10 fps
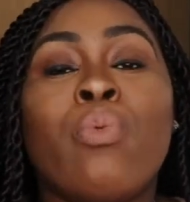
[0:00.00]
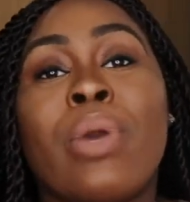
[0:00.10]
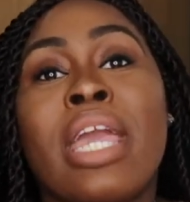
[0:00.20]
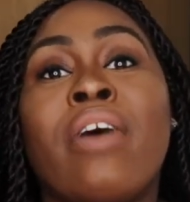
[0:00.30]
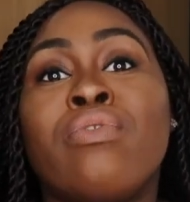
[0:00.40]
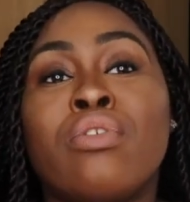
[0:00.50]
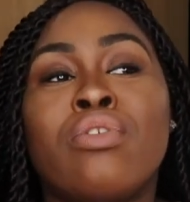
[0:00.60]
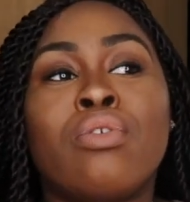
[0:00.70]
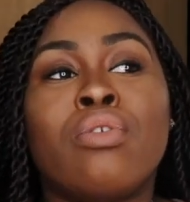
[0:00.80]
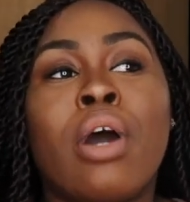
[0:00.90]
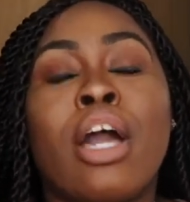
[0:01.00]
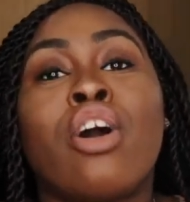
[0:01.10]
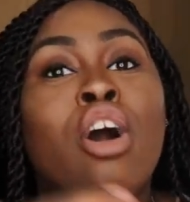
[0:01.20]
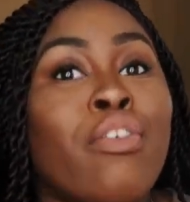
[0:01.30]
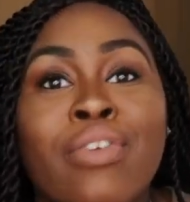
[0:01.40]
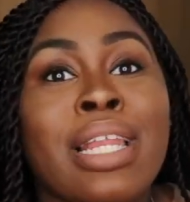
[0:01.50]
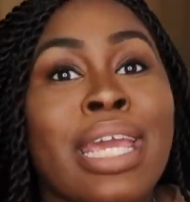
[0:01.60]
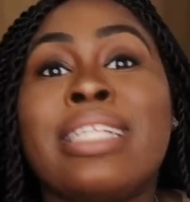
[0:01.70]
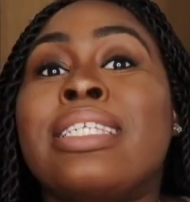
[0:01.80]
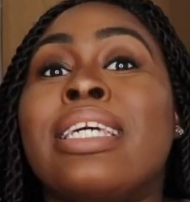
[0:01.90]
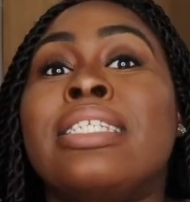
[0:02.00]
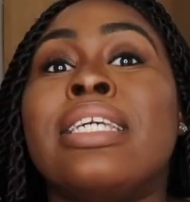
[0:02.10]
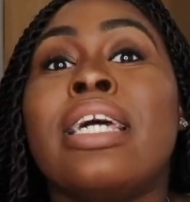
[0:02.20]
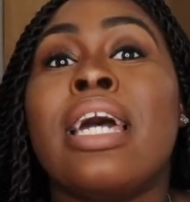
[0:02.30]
we have to do a correlated